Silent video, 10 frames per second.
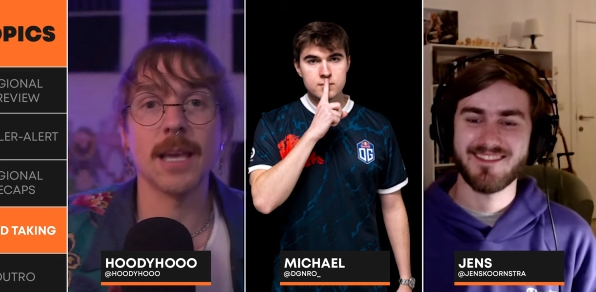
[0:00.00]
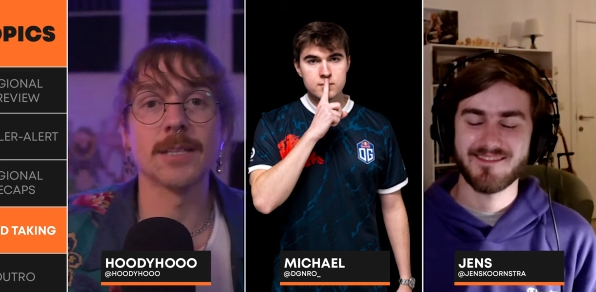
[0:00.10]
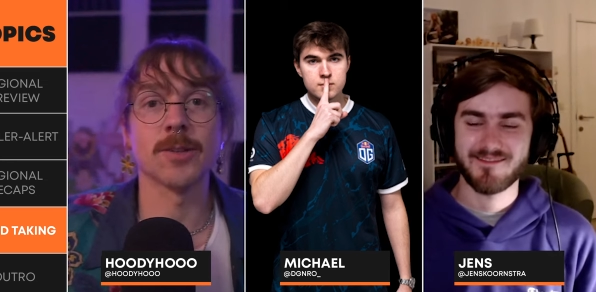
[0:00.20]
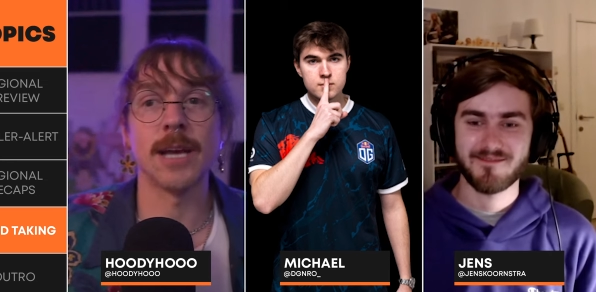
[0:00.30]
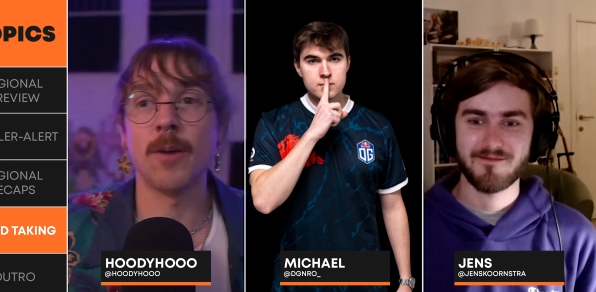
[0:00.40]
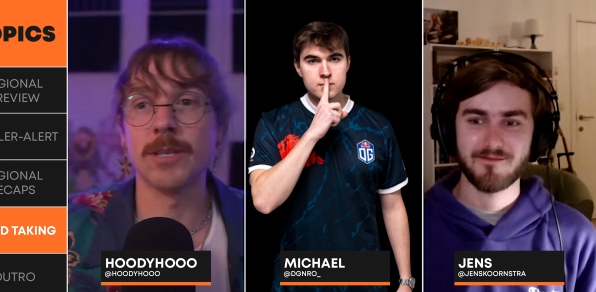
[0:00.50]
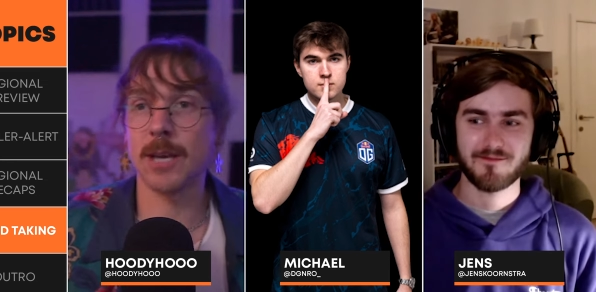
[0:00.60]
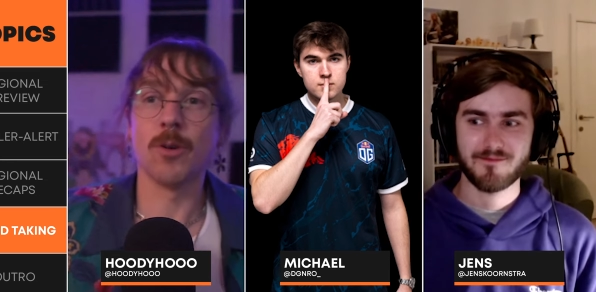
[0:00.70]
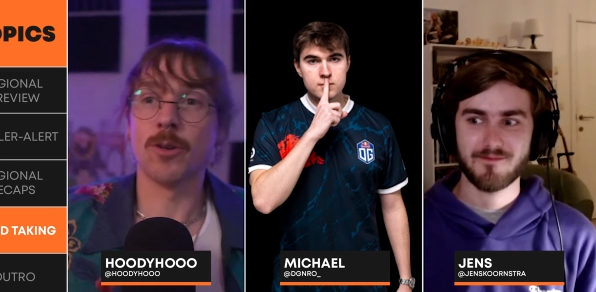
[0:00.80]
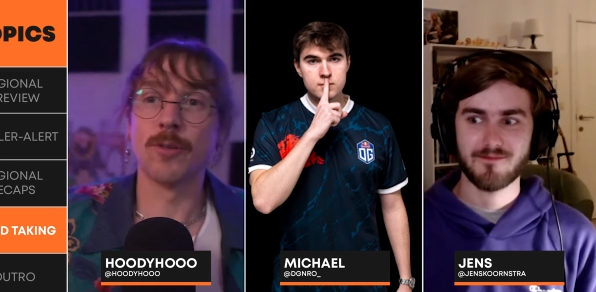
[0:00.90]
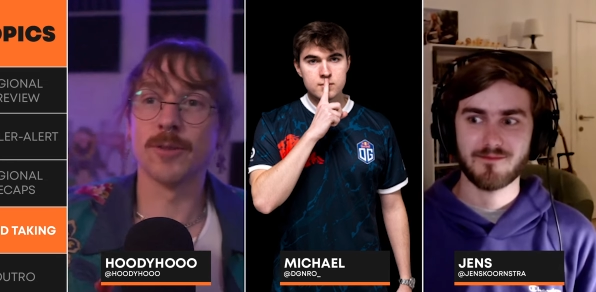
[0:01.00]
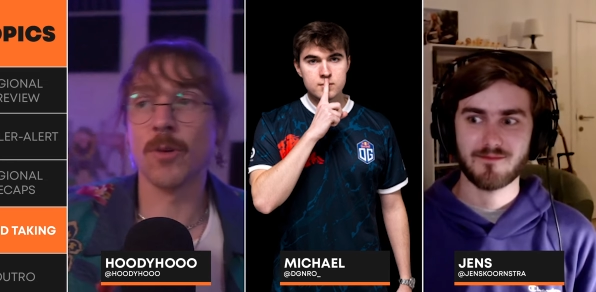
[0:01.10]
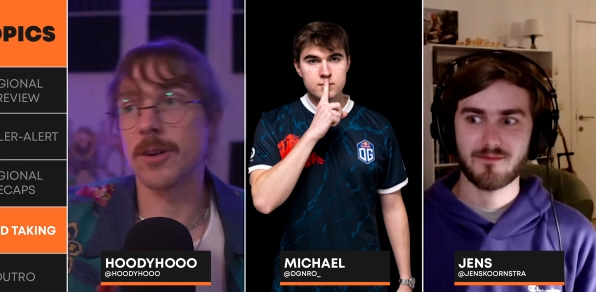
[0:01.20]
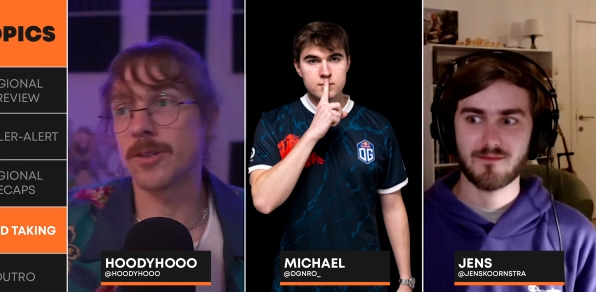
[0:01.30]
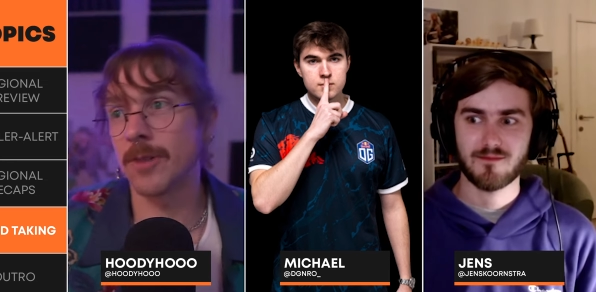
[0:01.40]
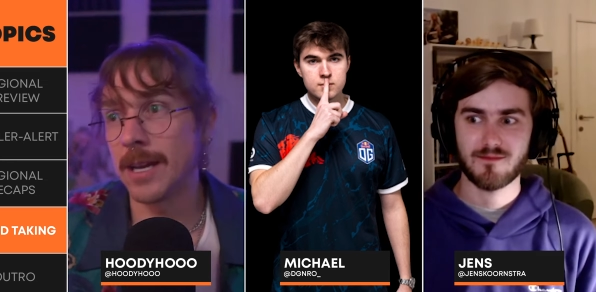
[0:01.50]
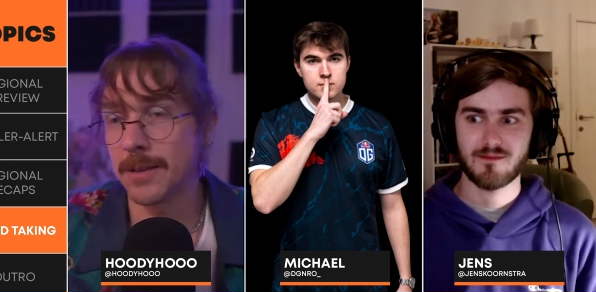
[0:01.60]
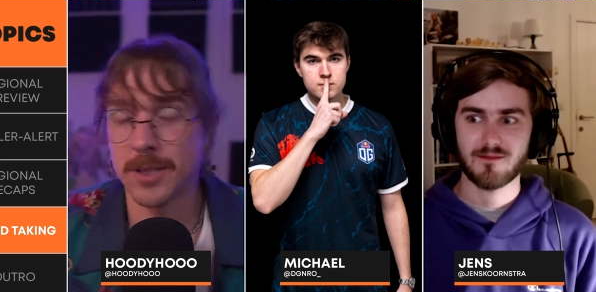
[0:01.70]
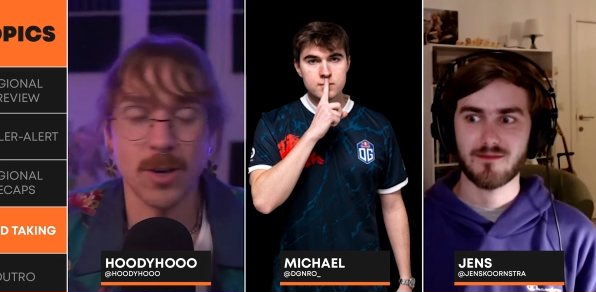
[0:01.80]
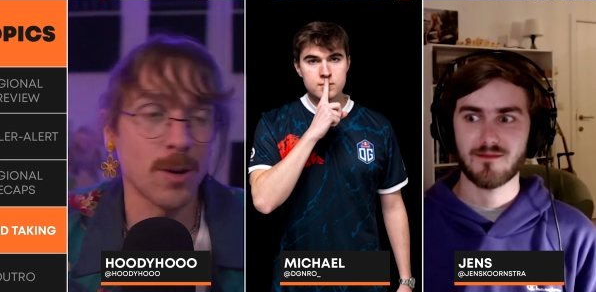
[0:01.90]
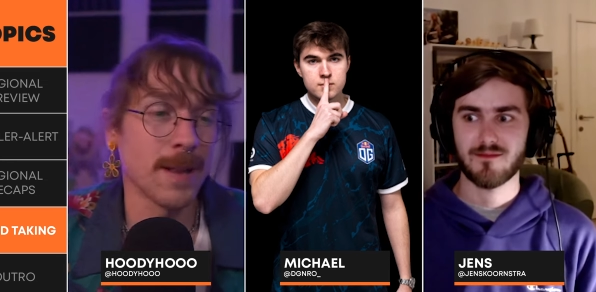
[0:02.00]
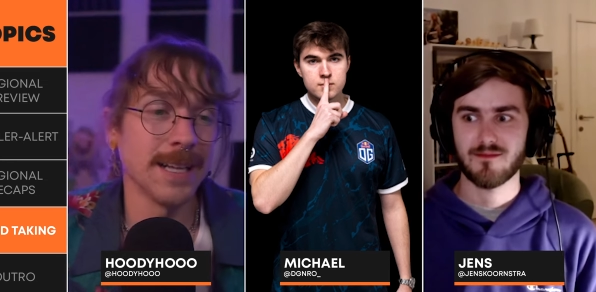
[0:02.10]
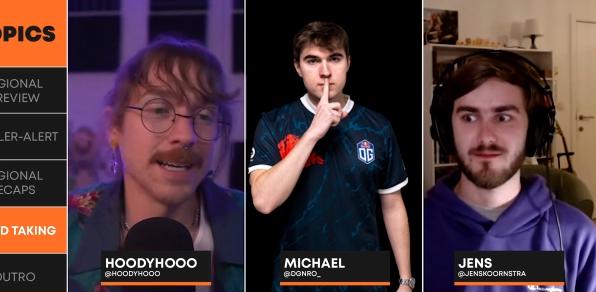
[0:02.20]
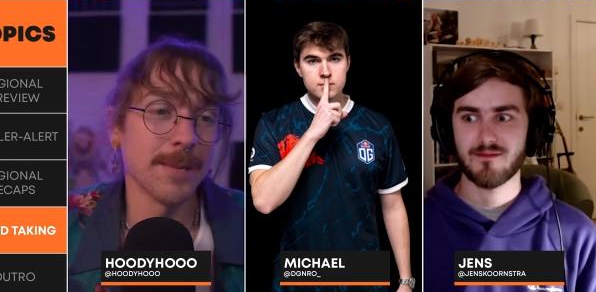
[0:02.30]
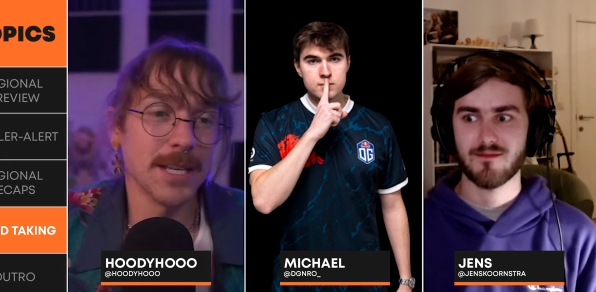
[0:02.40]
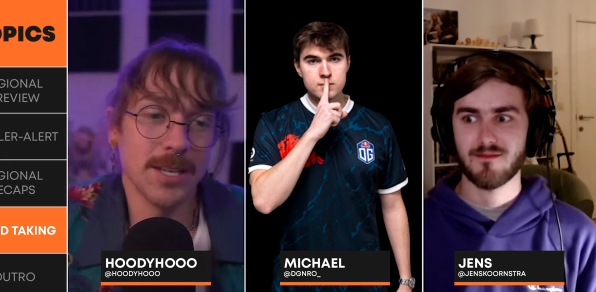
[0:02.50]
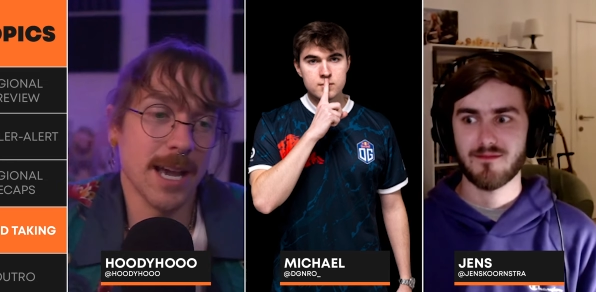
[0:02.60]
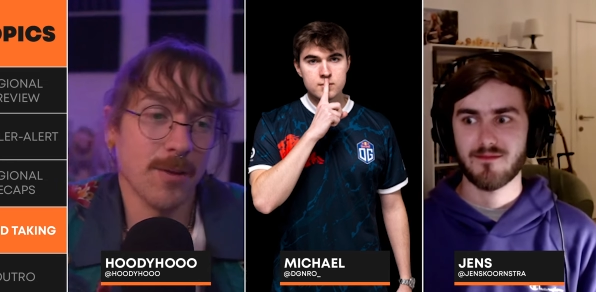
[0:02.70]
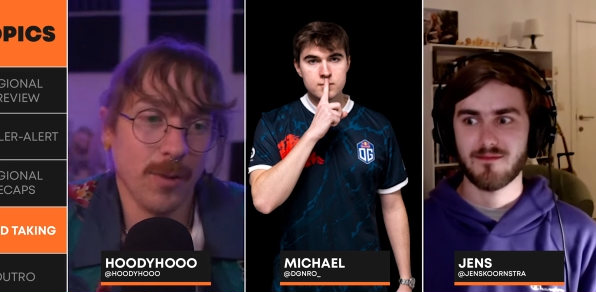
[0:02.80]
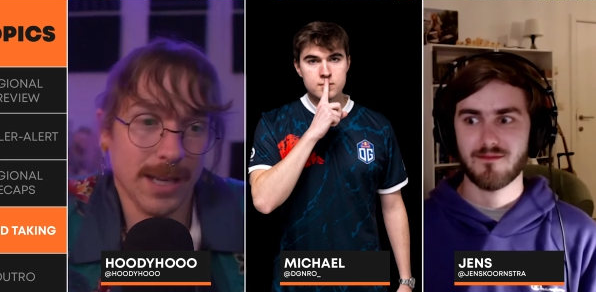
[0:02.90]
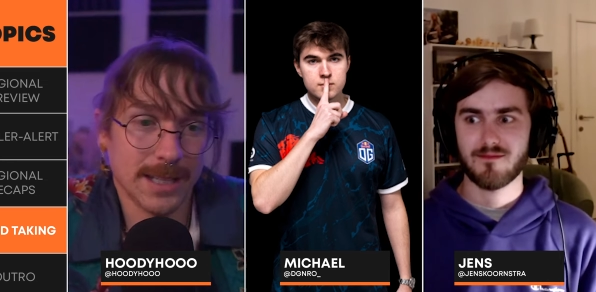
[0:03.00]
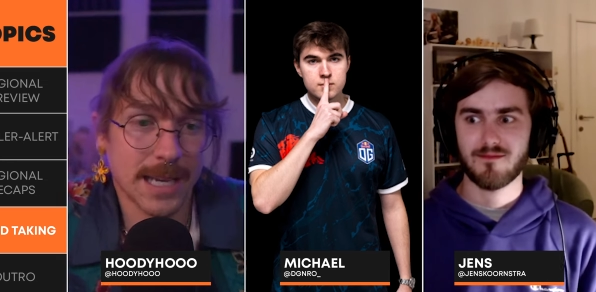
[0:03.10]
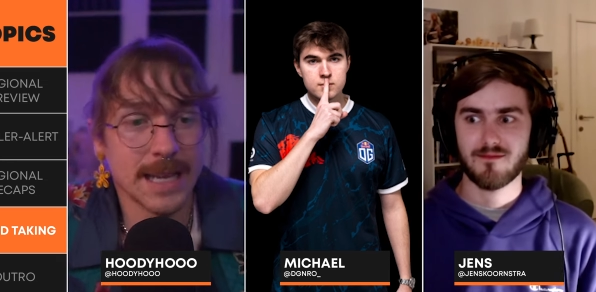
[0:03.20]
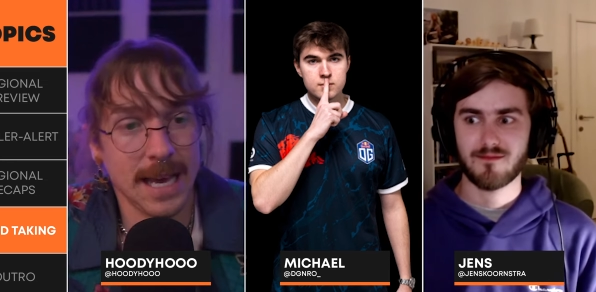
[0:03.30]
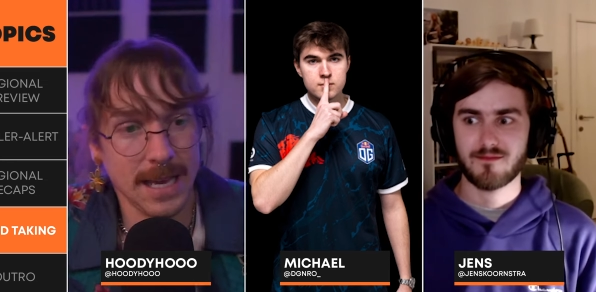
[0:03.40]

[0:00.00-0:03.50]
Speaker 1: And so now we say, well, Chrome's the worst, right? So I mean, yeah, we could say that.